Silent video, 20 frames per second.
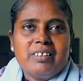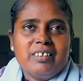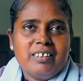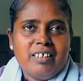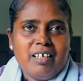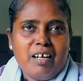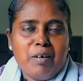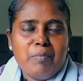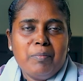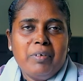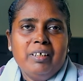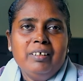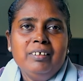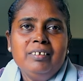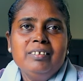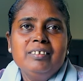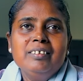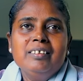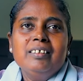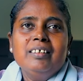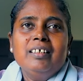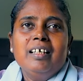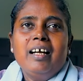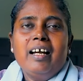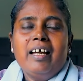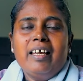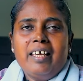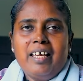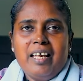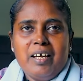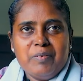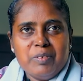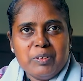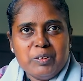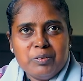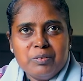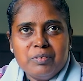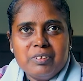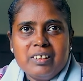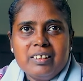Shyama. I
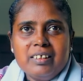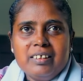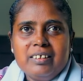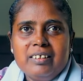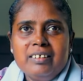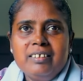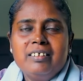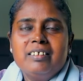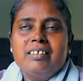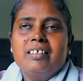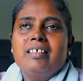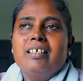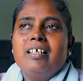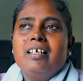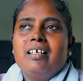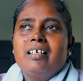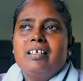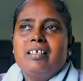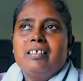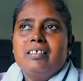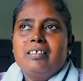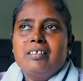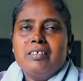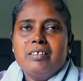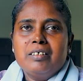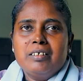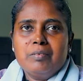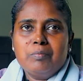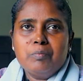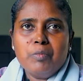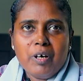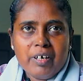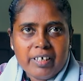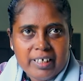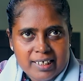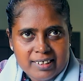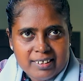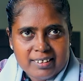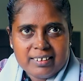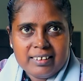have two kids,
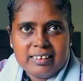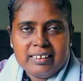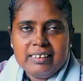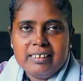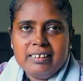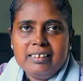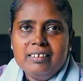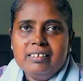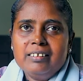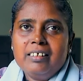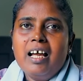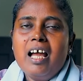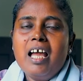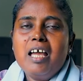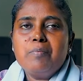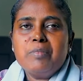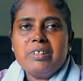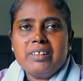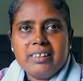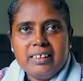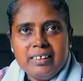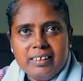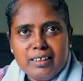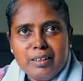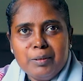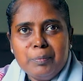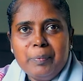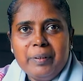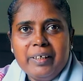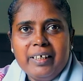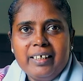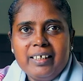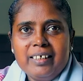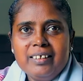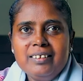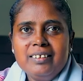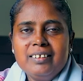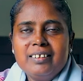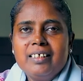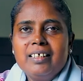boy and girl. I'm a single
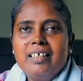parent.